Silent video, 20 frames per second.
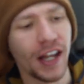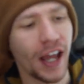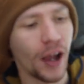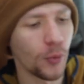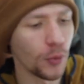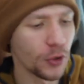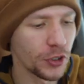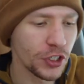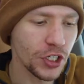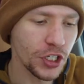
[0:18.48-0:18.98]
Now,
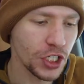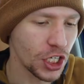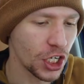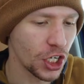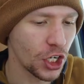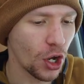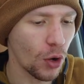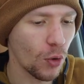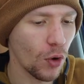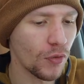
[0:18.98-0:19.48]
we're just going
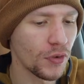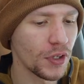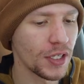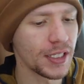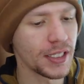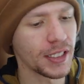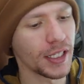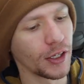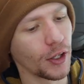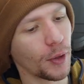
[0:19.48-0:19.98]
to go over
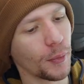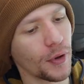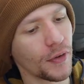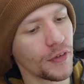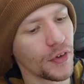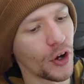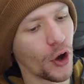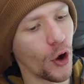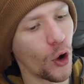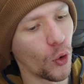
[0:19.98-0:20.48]
this a little bit
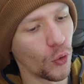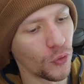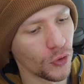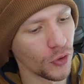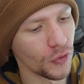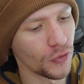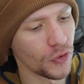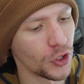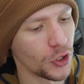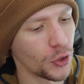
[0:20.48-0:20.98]
of an
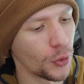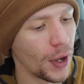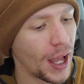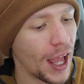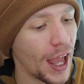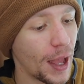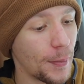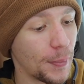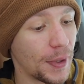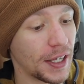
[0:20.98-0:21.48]
overview
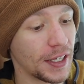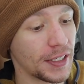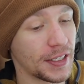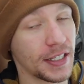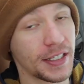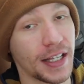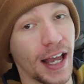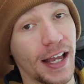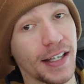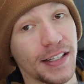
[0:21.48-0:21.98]
because
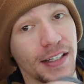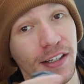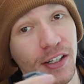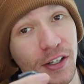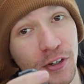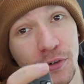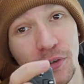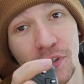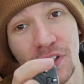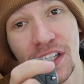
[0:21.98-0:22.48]
this guy's
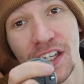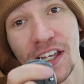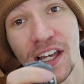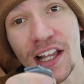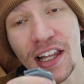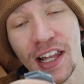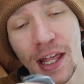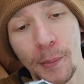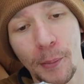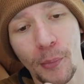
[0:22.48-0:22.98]
literally
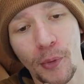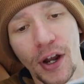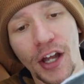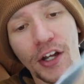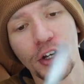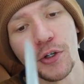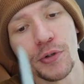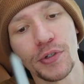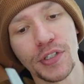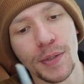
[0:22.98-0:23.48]
like
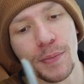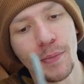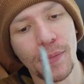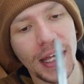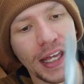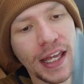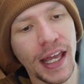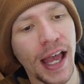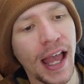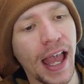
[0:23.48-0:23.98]
brand new to
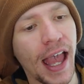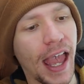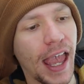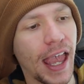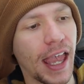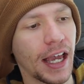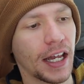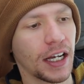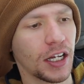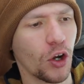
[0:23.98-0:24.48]
me
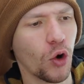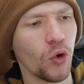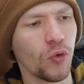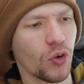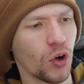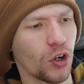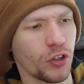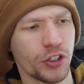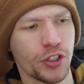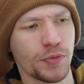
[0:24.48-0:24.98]
and
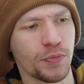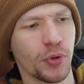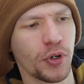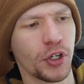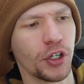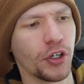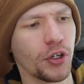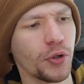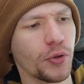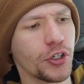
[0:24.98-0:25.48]
overall just
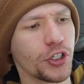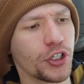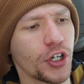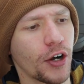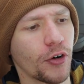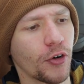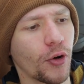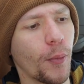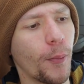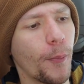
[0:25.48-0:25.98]
pretty new in
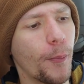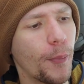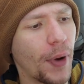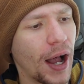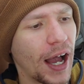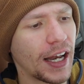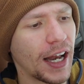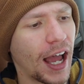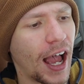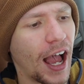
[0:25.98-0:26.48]
general.
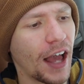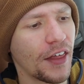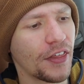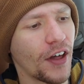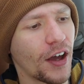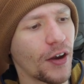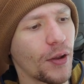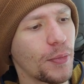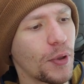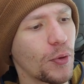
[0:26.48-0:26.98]
But I
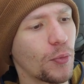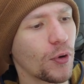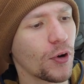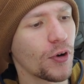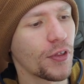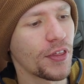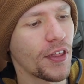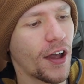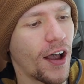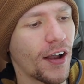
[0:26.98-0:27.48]
thought it'd be
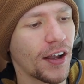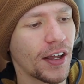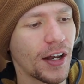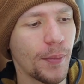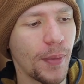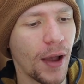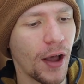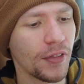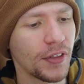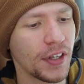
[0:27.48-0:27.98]
worth talking
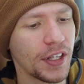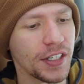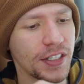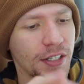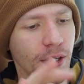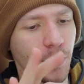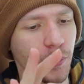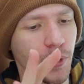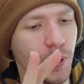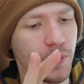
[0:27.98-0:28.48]
about
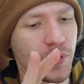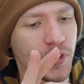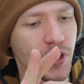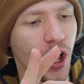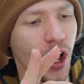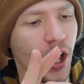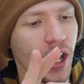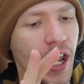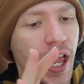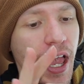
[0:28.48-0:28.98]
this
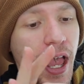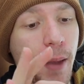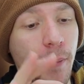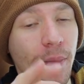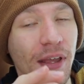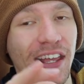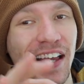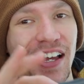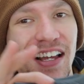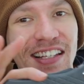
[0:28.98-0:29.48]
Umnumzaan
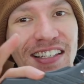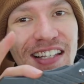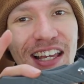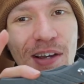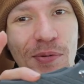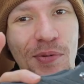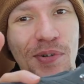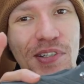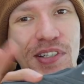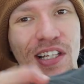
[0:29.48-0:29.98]
because
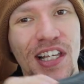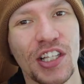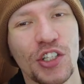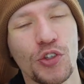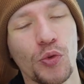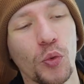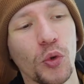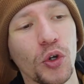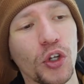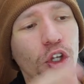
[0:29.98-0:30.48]
it was
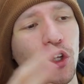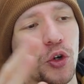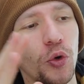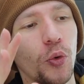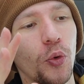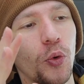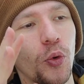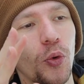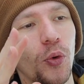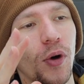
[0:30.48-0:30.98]
it's really
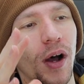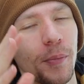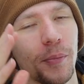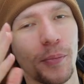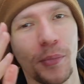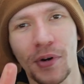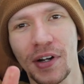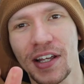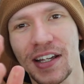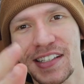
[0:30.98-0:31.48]
cool. I'm
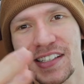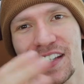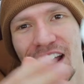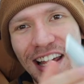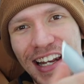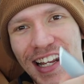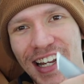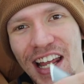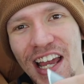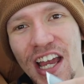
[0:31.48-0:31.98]
pretty
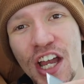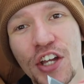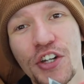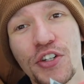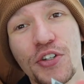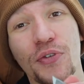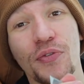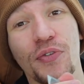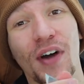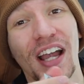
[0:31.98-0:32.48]
excited
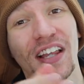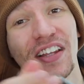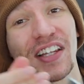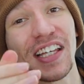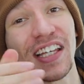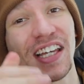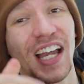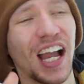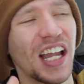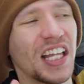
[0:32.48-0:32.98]
to
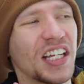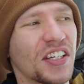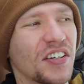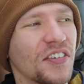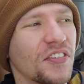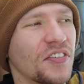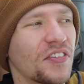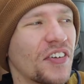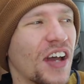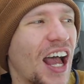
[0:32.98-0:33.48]
finally kind
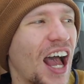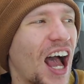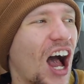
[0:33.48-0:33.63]
of